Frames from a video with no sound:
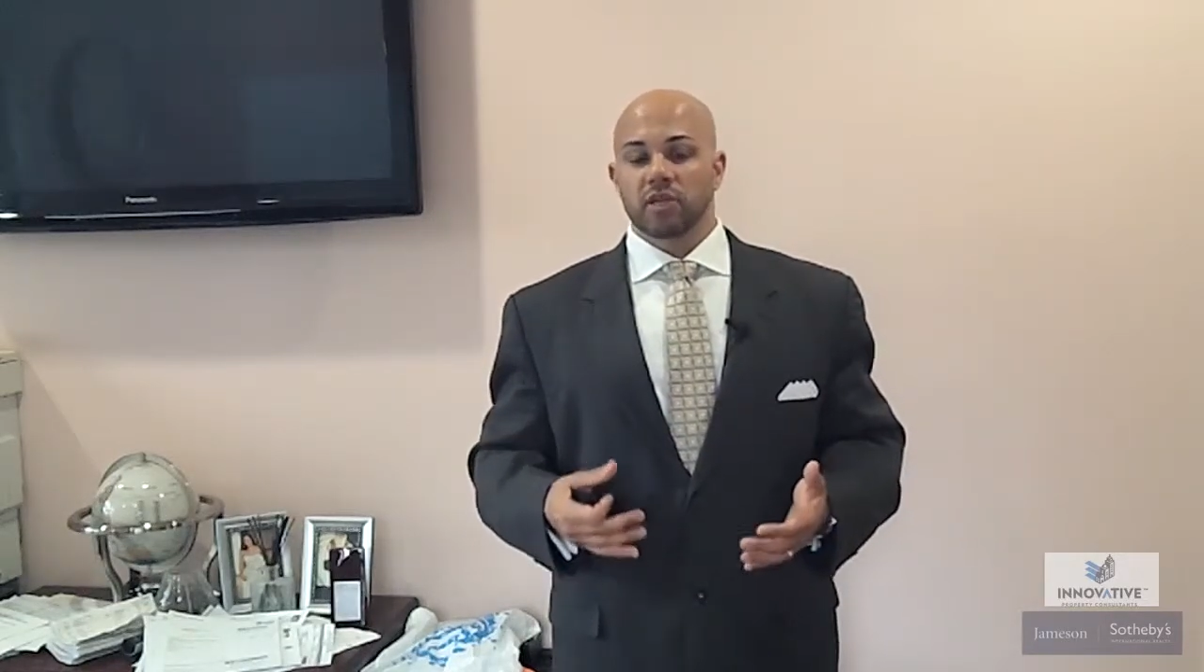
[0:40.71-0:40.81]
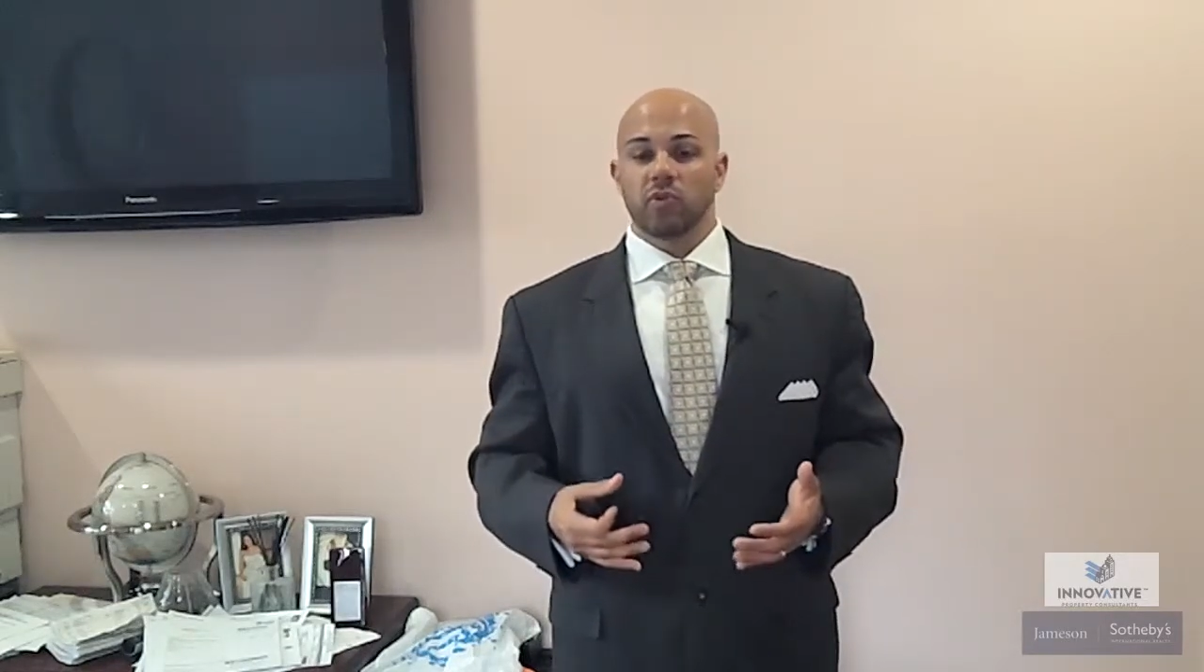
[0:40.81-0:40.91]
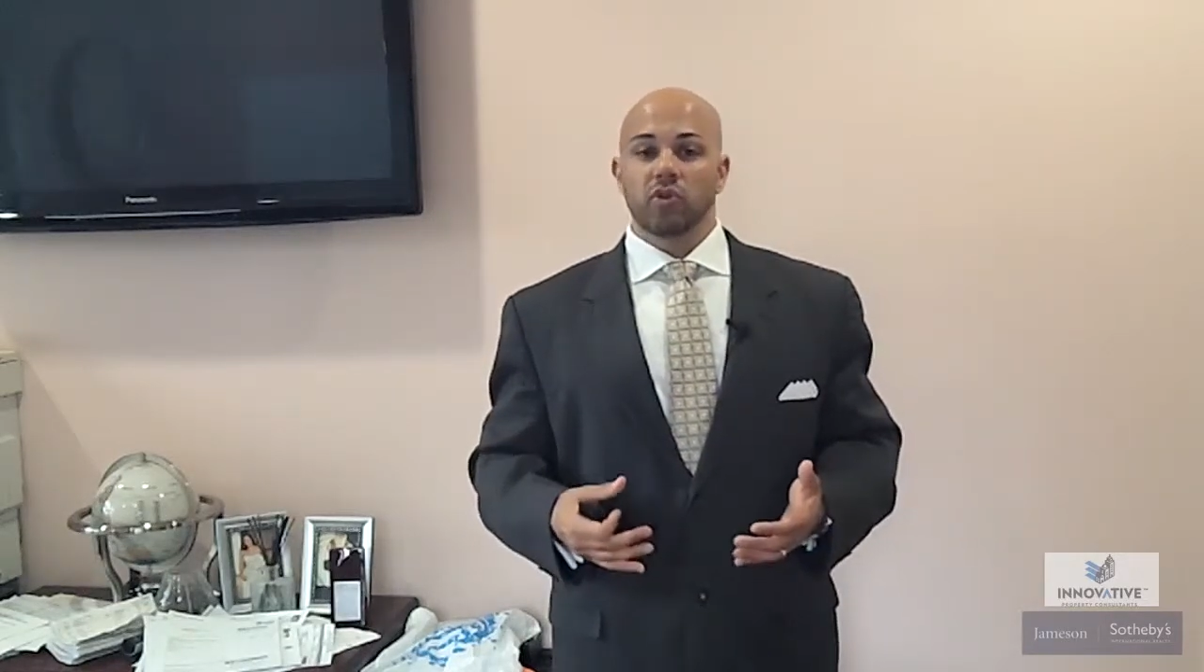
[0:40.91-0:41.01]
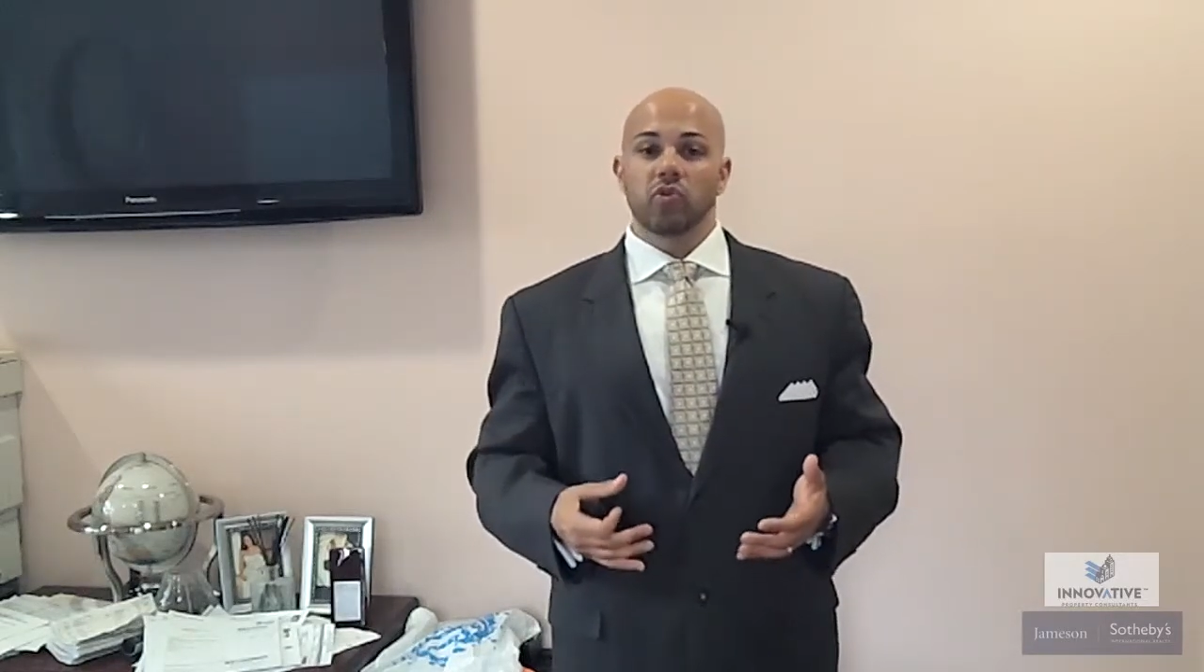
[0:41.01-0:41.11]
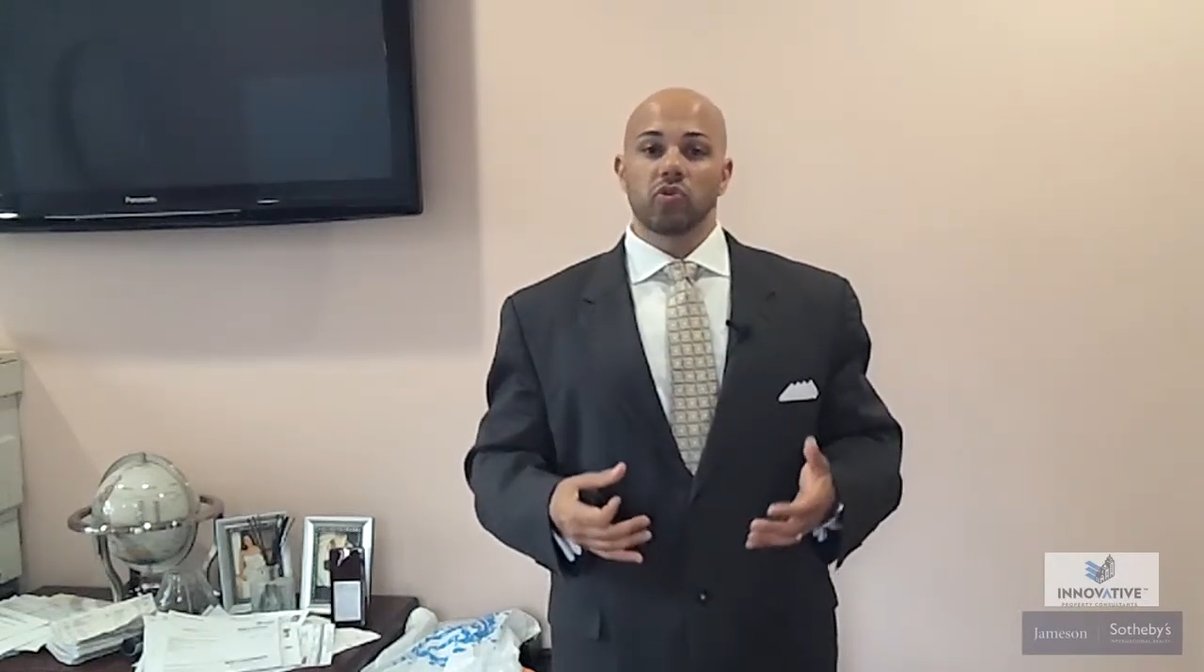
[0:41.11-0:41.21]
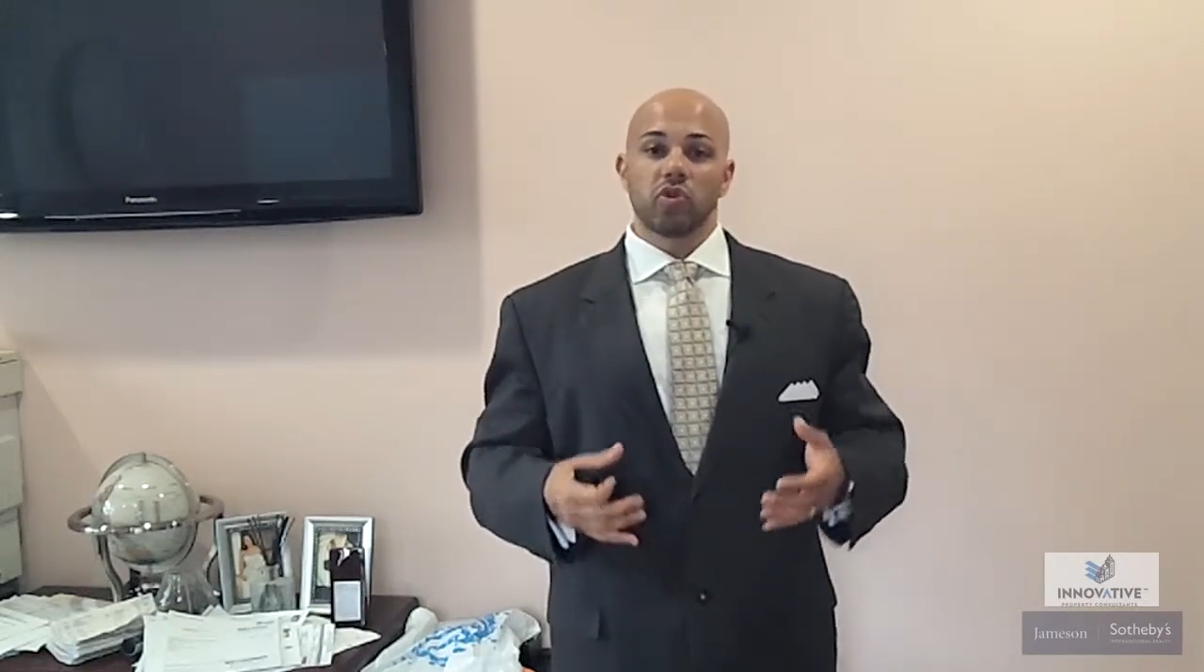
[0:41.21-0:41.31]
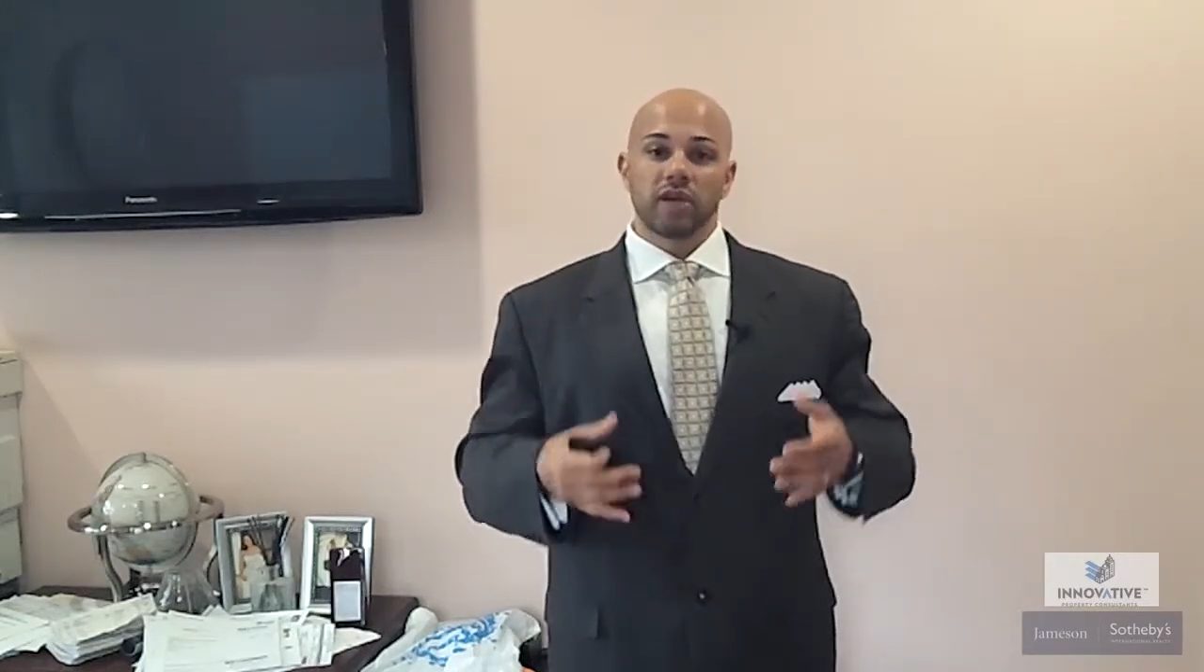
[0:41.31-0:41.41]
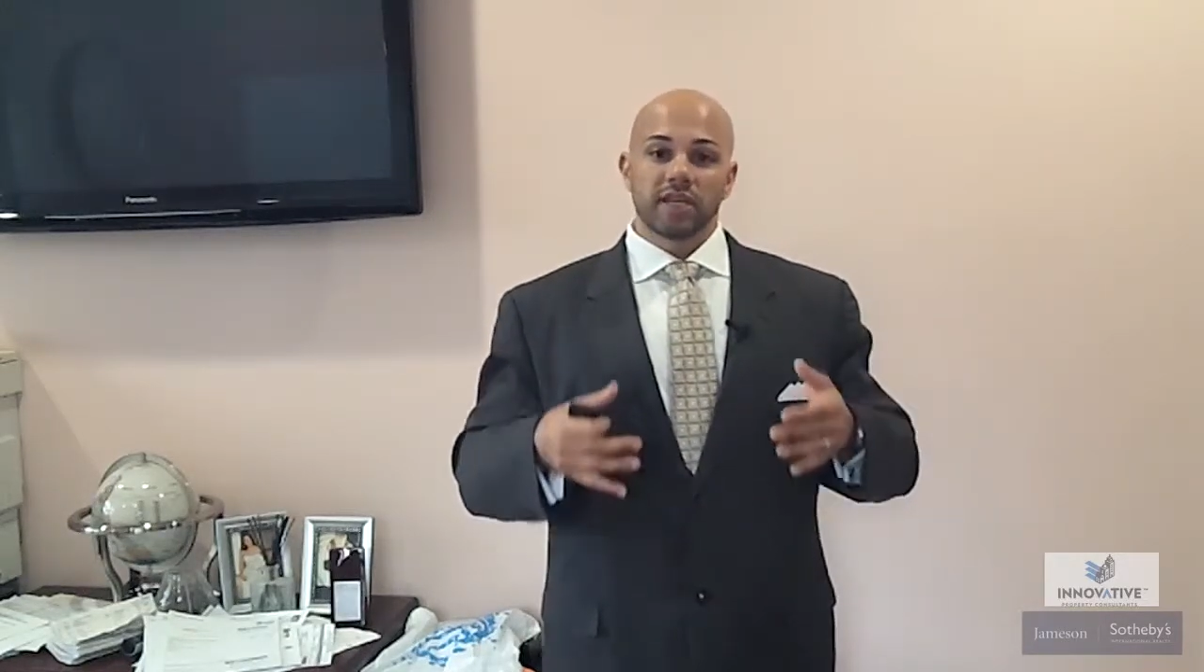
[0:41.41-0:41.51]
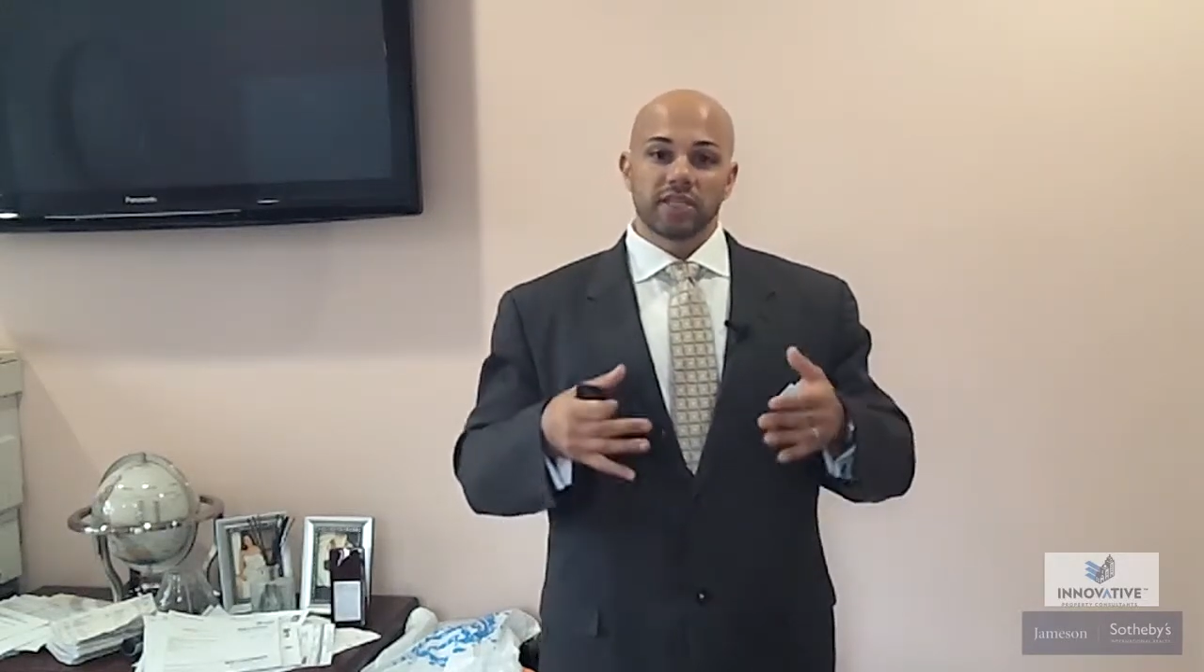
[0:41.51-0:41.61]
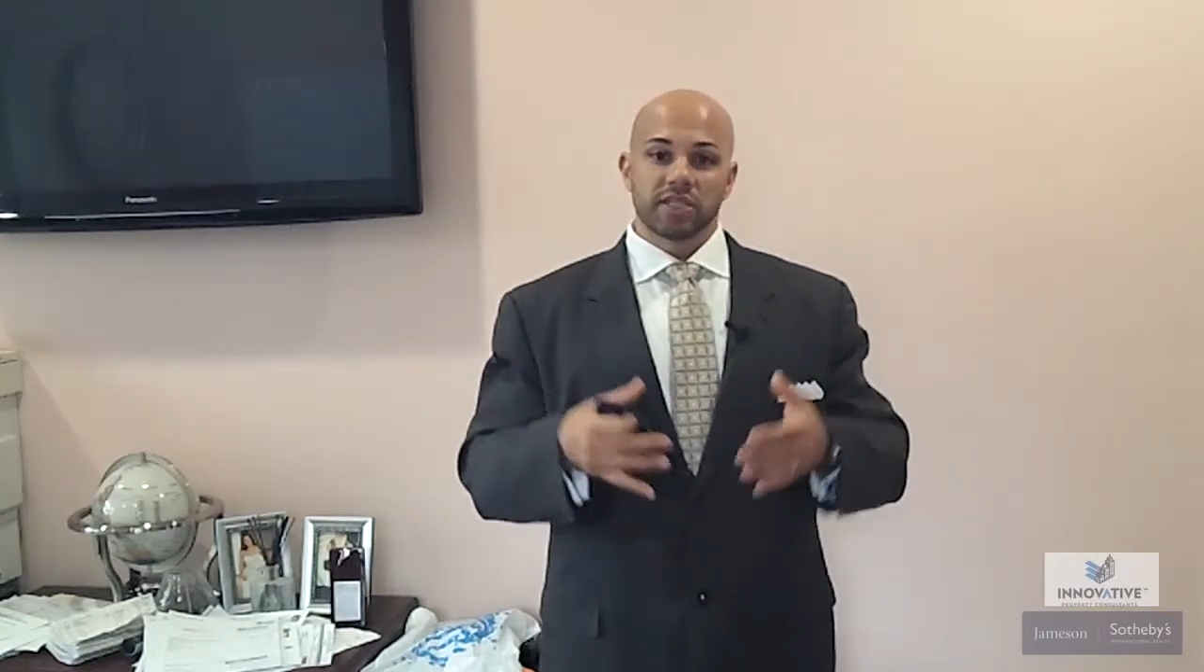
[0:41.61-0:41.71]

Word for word: Someone who